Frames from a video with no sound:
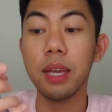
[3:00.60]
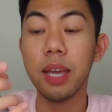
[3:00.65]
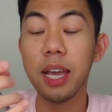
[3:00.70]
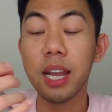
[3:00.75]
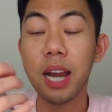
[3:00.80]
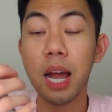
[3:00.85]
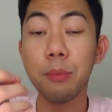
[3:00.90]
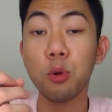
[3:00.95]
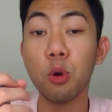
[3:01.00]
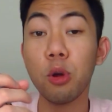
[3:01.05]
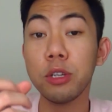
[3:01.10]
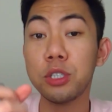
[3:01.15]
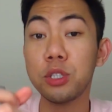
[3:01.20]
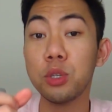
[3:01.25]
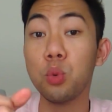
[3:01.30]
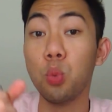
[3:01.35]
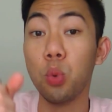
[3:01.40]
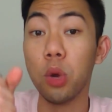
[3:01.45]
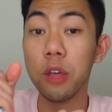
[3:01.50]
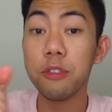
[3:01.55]
And I'm going to
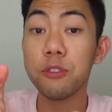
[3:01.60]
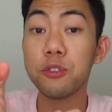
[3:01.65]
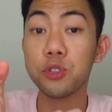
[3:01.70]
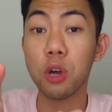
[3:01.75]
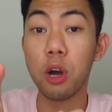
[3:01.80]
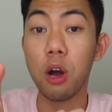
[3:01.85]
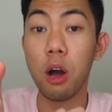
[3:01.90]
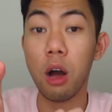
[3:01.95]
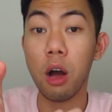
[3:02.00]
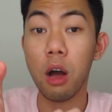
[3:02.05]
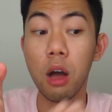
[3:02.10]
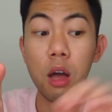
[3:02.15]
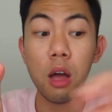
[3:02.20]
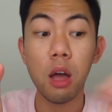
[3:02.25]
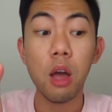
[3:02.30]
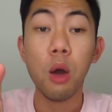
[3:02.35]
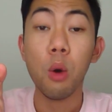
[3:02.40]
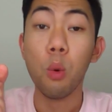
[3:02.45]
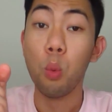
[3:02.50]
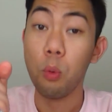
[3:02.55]
withdraw
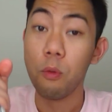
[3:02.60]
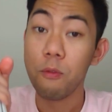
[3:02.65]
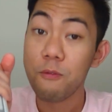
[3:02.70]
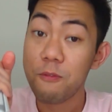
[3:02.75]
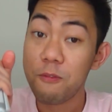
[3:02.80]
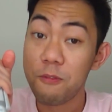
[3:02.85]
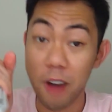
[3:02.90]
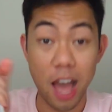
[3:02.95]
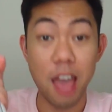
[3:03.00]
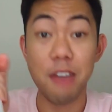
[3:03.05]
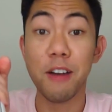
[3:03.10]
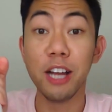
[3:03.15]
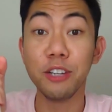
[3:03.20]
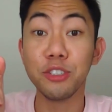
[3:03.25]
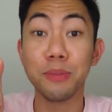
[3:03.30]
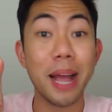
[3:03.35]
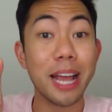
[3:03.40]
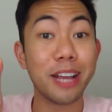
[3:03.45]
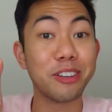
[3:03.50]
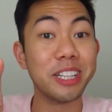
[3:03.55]

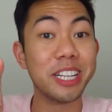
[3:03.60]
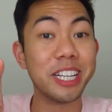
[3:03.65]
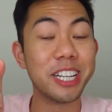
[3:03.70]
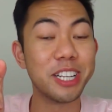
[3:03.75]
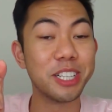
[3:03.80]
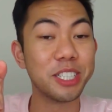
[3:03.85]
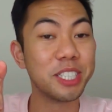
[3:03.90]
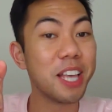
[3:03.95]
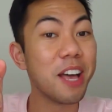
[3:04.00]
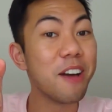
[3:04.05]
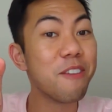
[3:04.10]
500 microliters